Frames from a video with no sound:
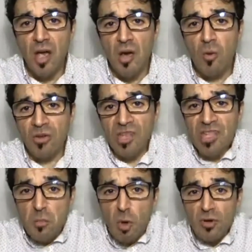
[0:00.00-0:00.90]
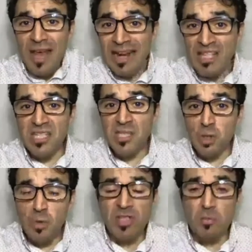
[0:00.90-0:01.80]
What is more, dialysis is too
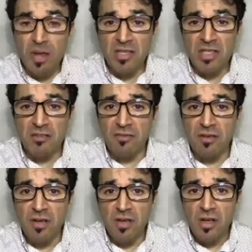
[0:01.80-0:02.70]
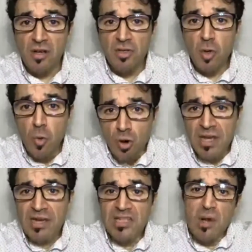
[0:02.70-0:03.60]
expensive. So working
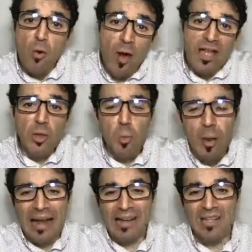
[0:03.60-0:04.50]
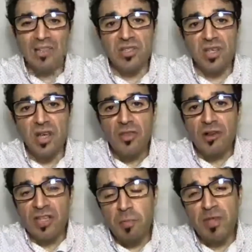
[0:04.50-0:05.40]
is a way to balance their
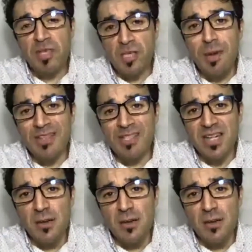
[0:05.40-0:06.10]
expenses better.